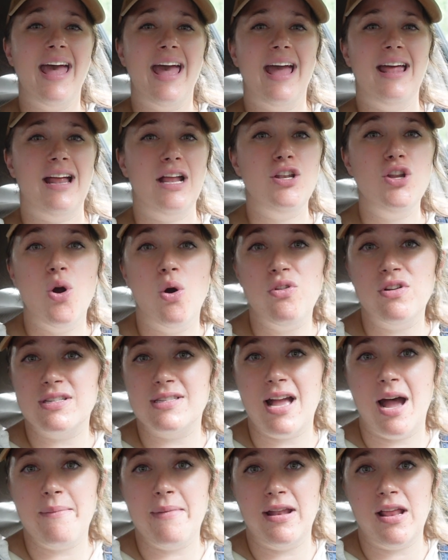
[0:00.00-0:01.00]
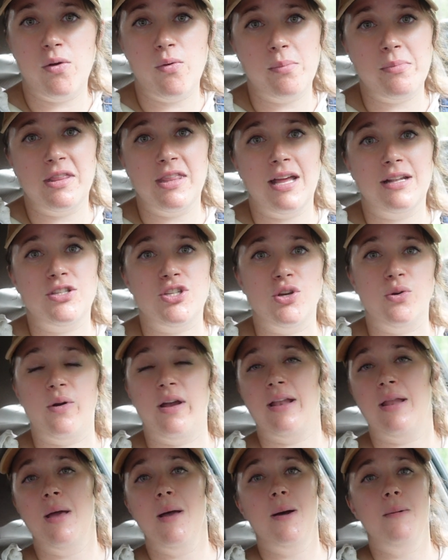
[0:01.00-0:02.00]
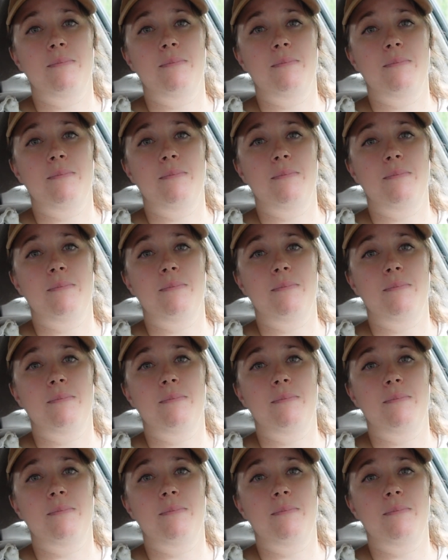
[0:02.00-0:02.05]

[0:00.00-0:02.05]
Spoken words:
and I know there's not many women that do it,